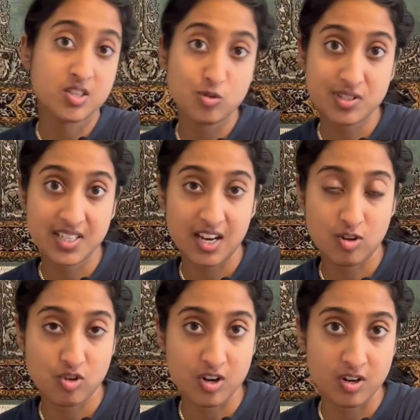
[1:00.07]

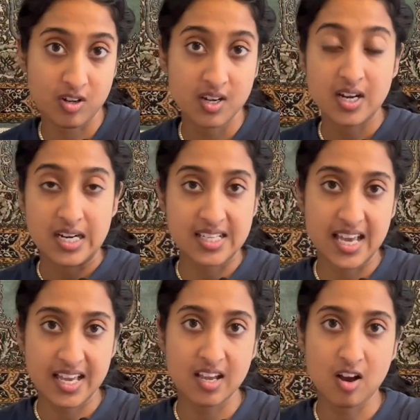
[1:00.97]
Scadrial,
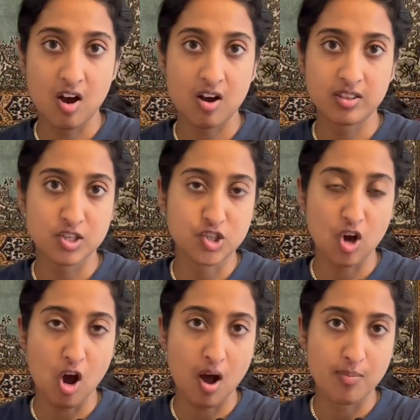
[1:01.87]
taking on the
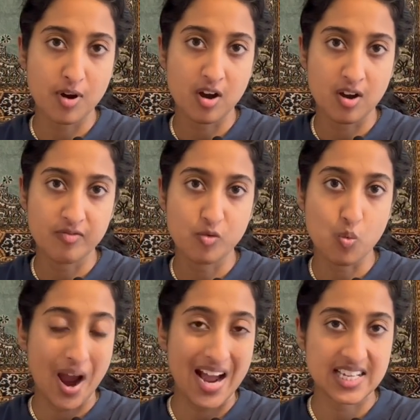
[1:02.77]
job of
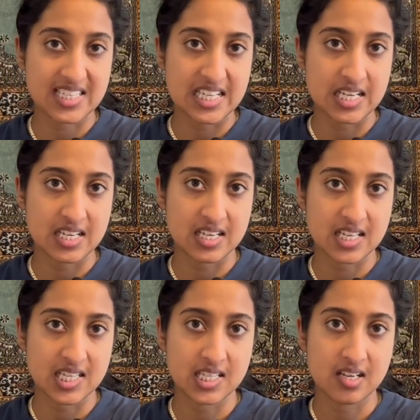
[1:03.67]

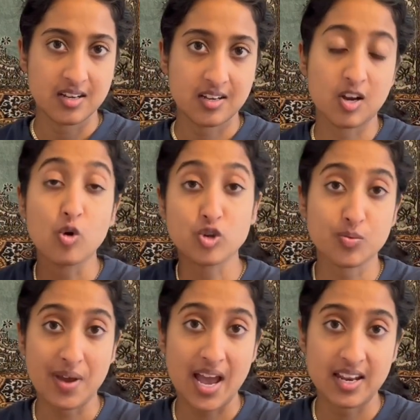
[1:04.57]
Wax's
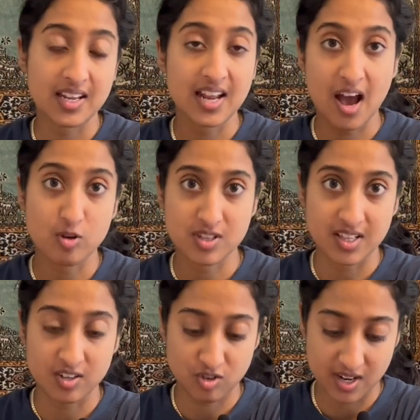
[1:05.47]
coachman in House
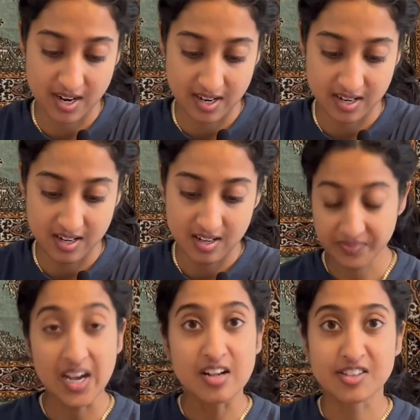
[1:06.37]
Ladrian.
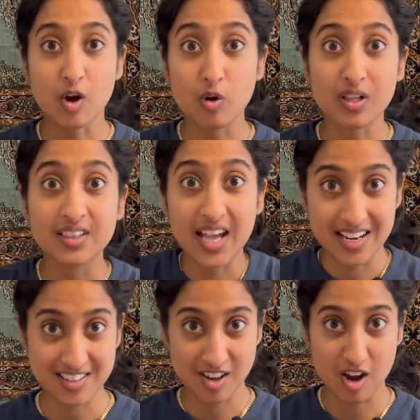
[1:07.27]
So
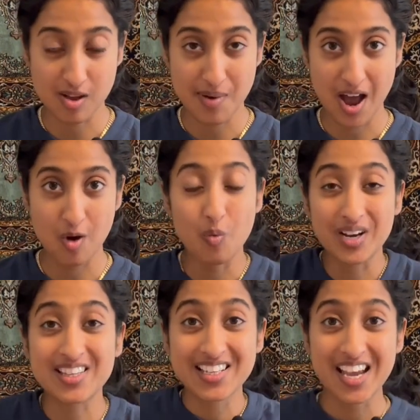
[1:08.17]
let's talk about
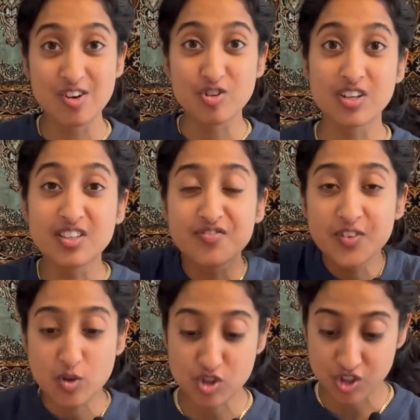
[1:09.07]
what Scadrial's
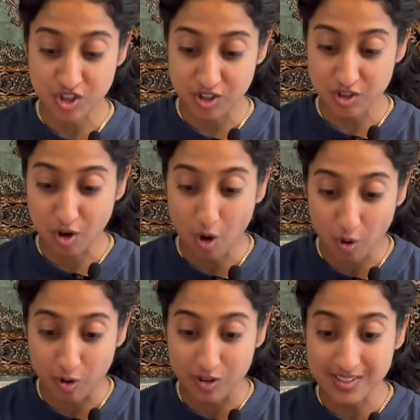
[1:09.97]
future
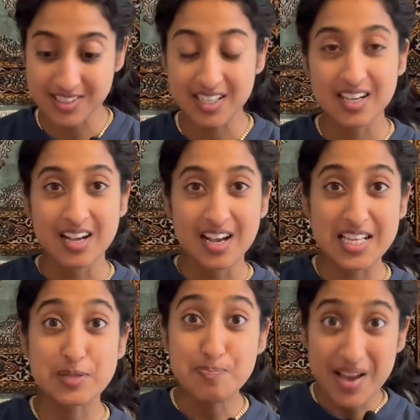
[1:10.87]
holds,
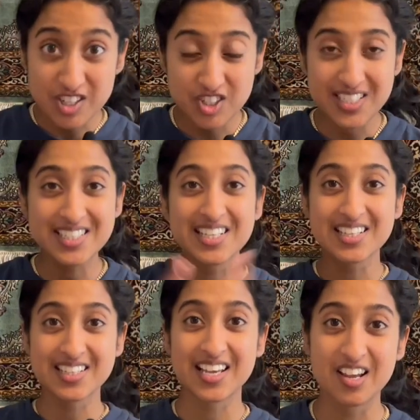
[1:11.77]
especially since
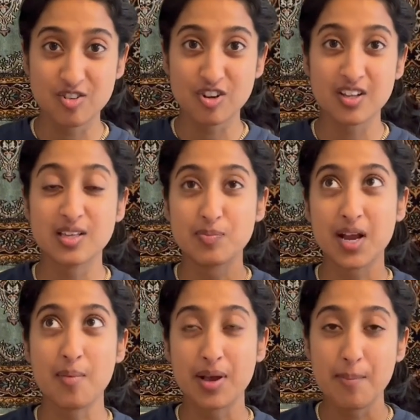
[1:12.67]
Scadrial is
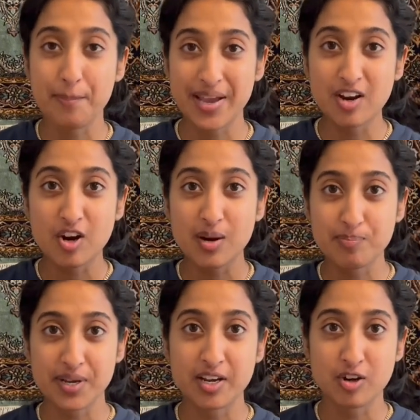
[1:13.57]
becoming a bigger and
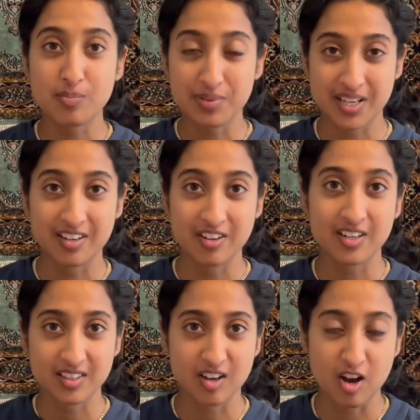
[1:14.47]
bigger player in
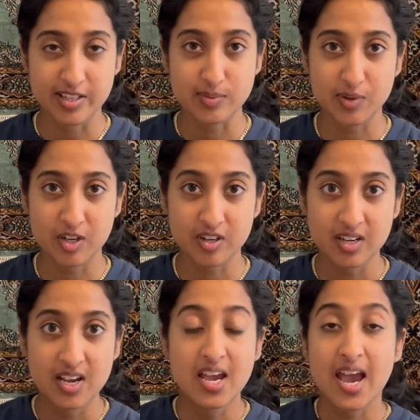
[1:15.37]
the Cosmere.
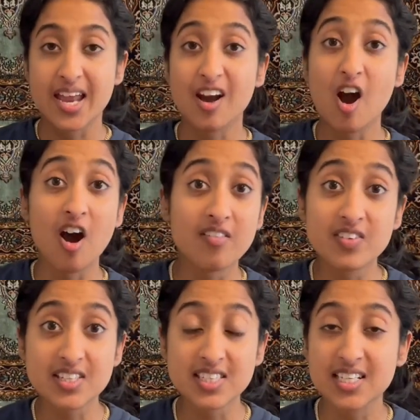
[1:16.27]
And
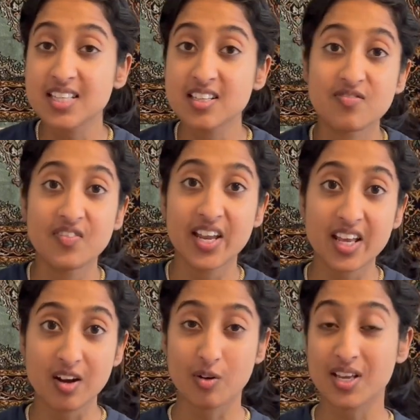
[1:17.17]
obviously this
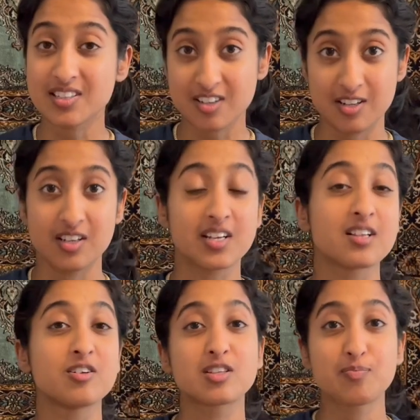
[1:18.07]
video is going to
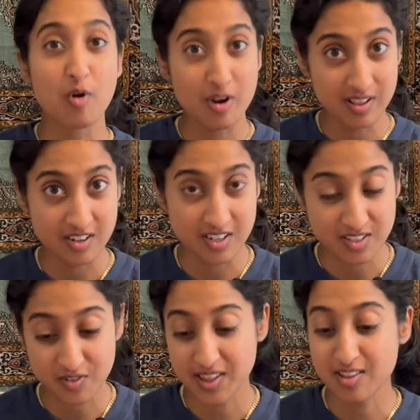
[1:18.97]
include spoilers
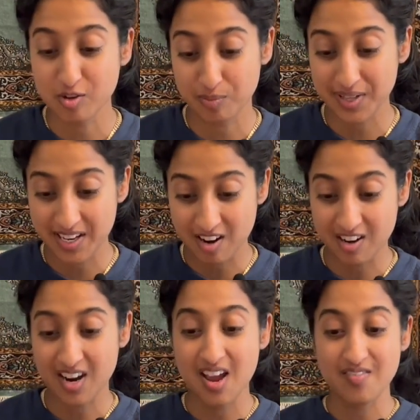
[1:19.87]
for the Stormlight
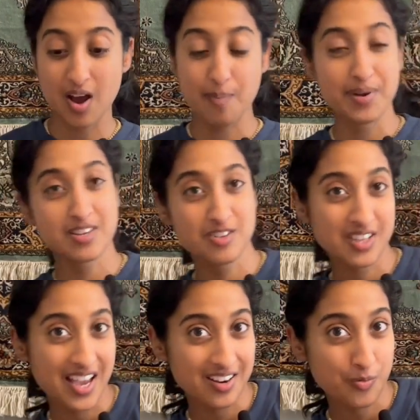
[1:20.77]
Archive up until the
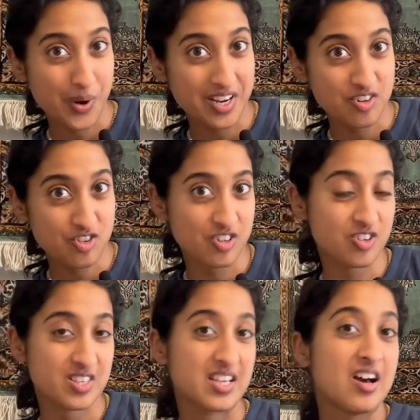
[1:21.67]
end of Wind and
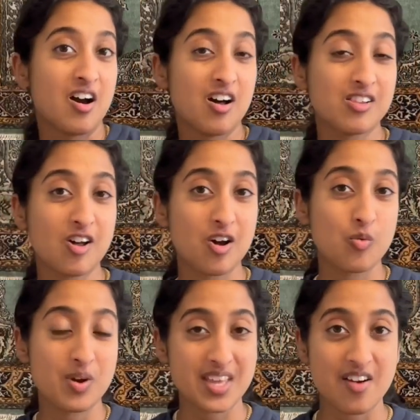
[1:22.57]
Truth, along
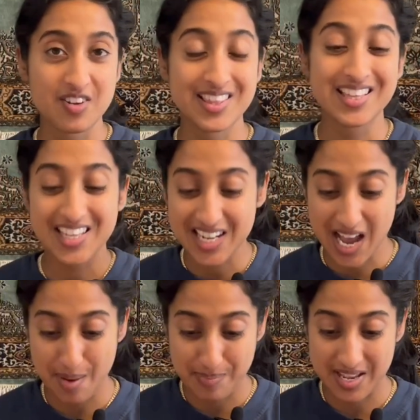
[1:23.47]
with everything that
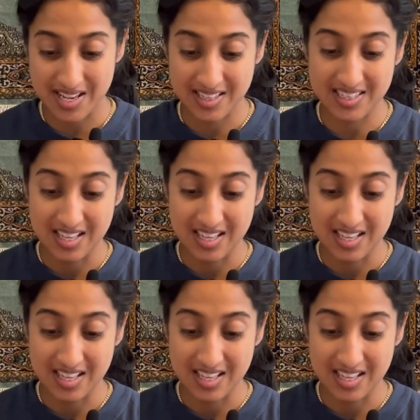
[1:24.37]
happens